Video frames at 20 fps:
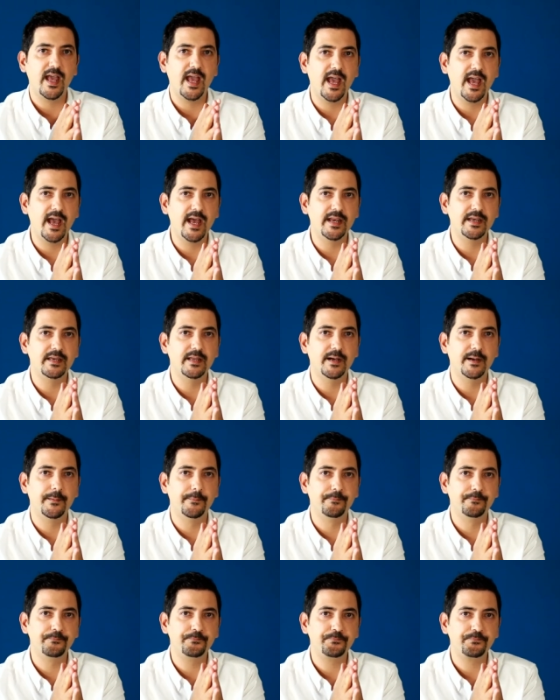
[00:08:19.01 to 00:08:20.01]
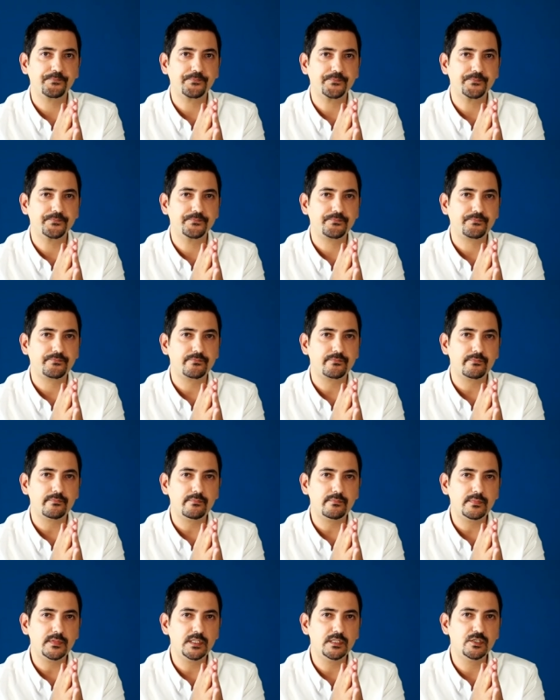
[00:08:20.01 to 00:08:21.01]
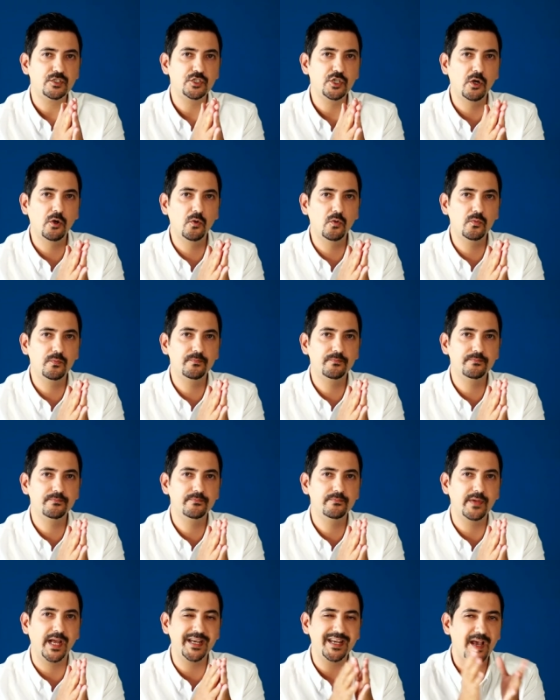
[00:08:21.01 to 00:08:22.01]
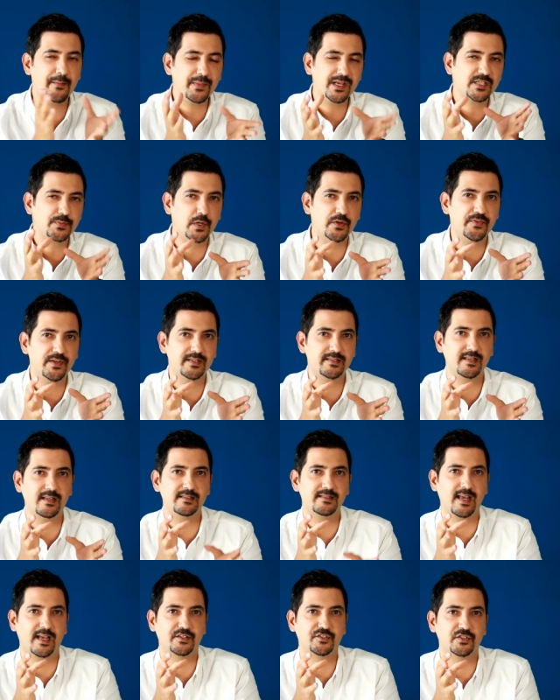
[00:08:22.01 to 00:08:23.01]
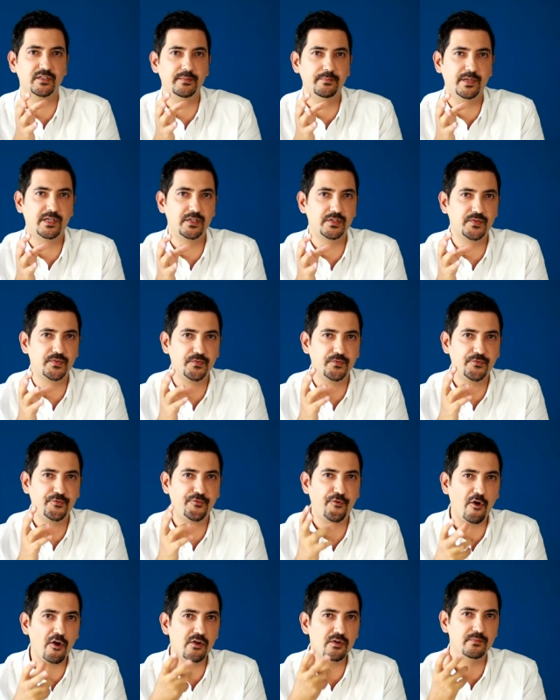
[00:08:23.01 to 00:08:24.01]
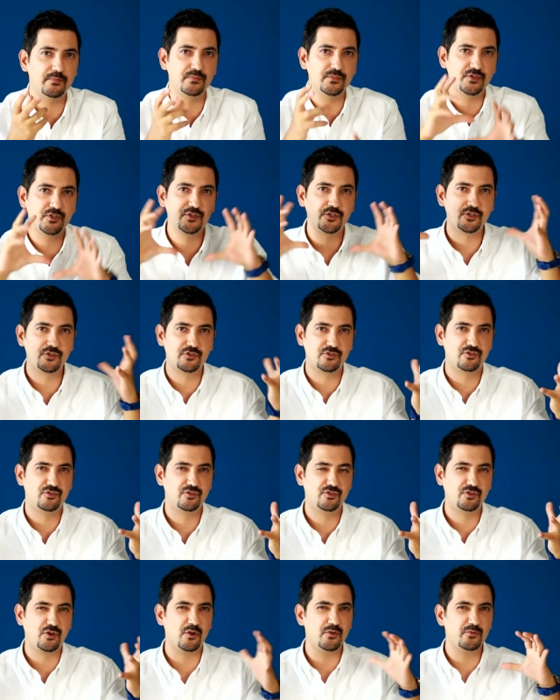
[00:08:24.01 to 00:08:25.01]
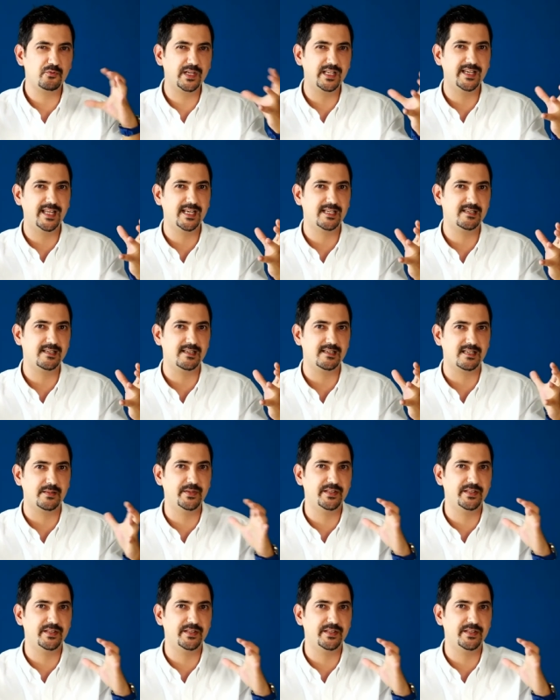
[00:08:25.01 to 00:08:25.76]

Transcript: And um, so, and that makes perfect sense actually, because firms don't really exist.